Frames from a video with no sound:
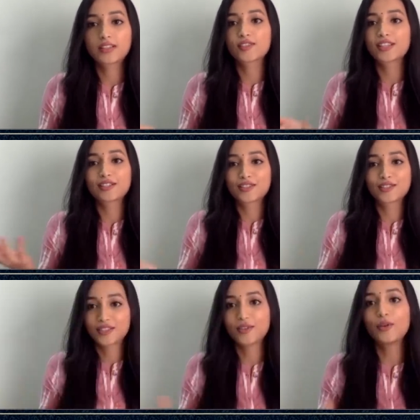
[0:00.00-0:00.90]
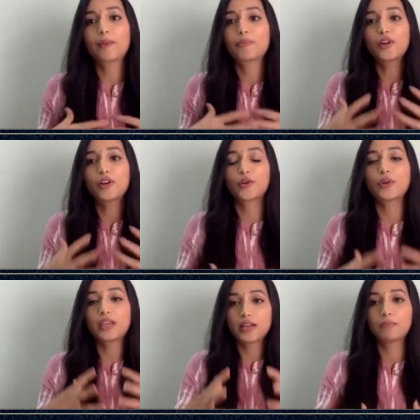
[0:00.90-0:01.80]
is there is you know, I'm not
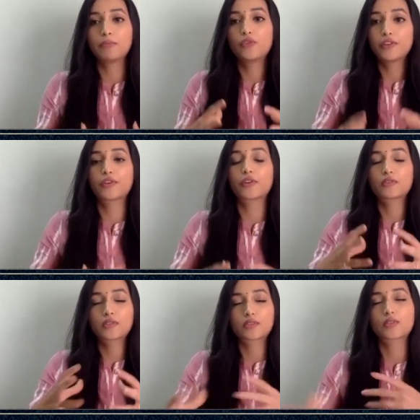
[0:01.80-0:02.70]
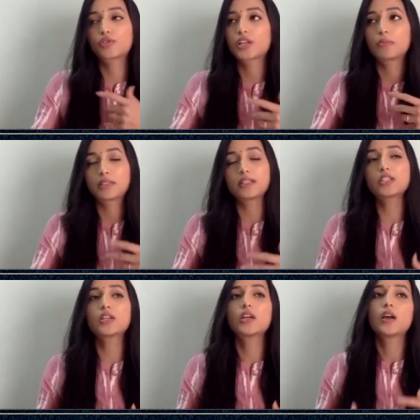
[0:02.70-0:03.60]
doing a movie for social message.